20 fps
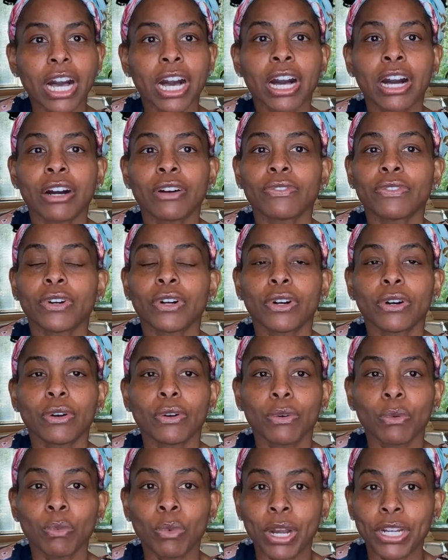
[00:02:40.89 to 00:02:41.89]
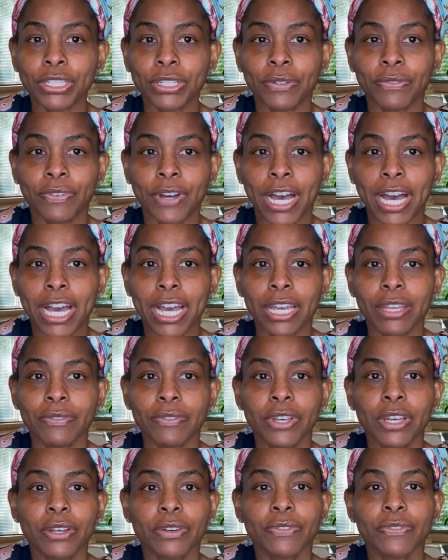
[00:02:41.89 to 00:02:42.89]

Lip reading: of 1 to 5,